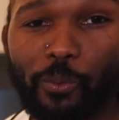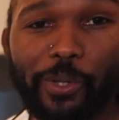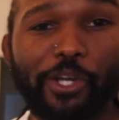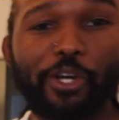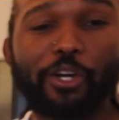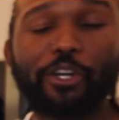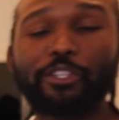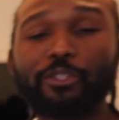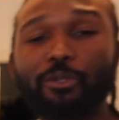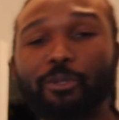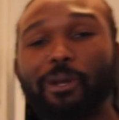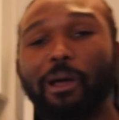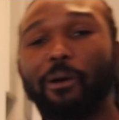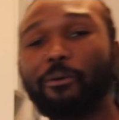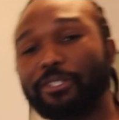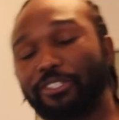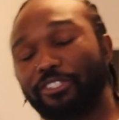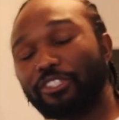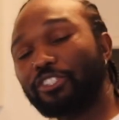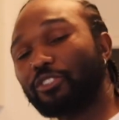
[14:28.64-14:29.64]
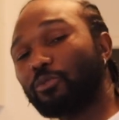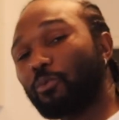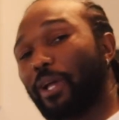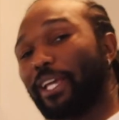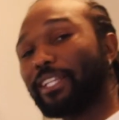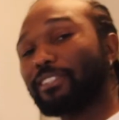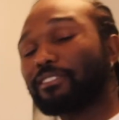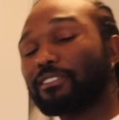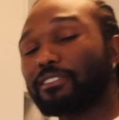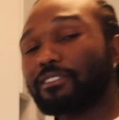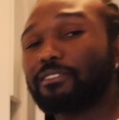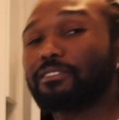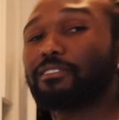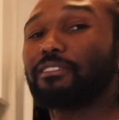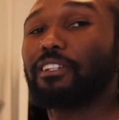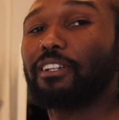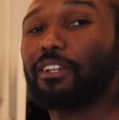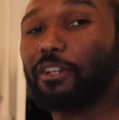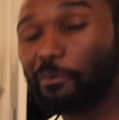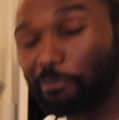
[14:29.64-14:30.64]
we gotta do now is just wait.
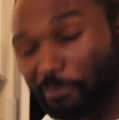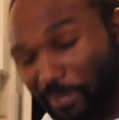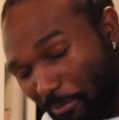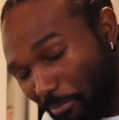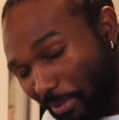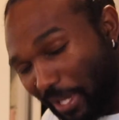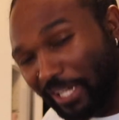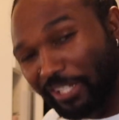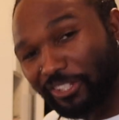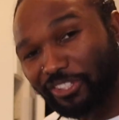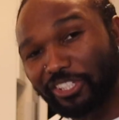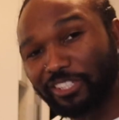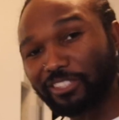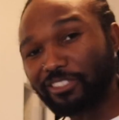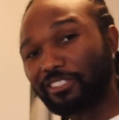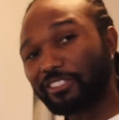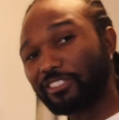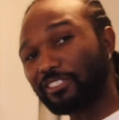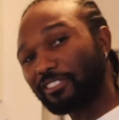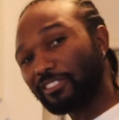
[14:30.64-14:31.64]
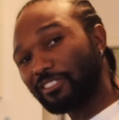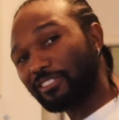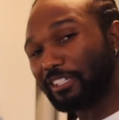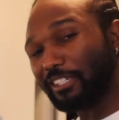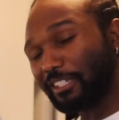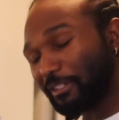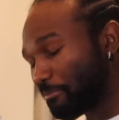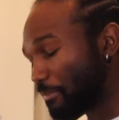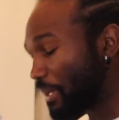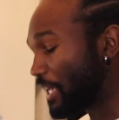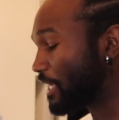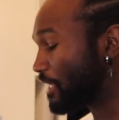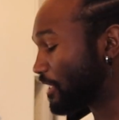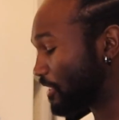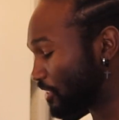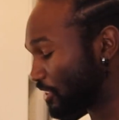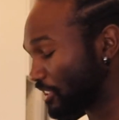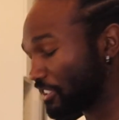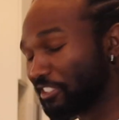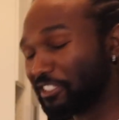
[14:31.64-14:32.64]
Be patient.
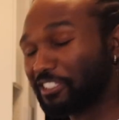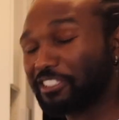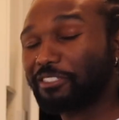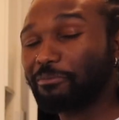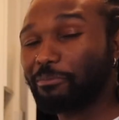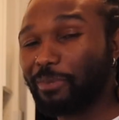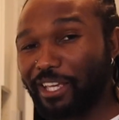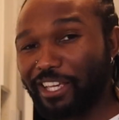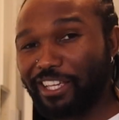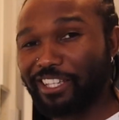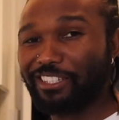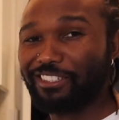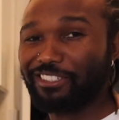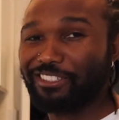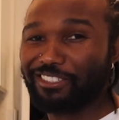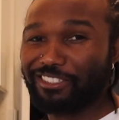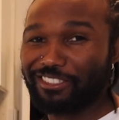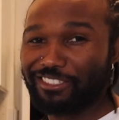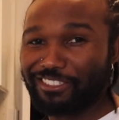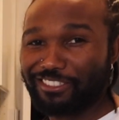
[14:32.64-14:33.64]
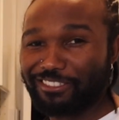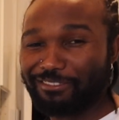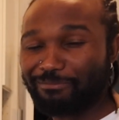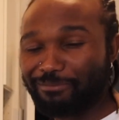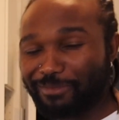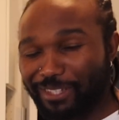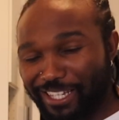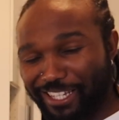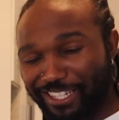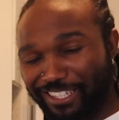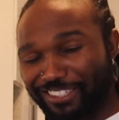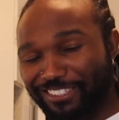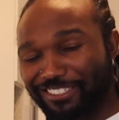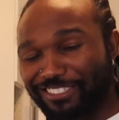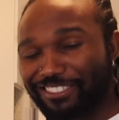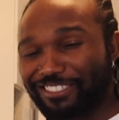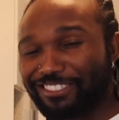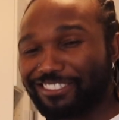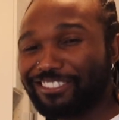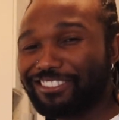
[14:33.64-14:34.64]
Patience, patience,
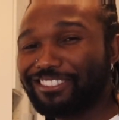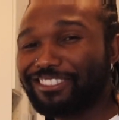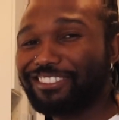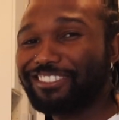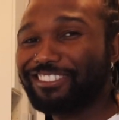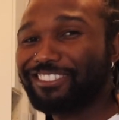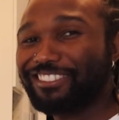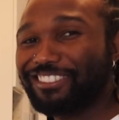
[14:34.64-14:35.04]
patience.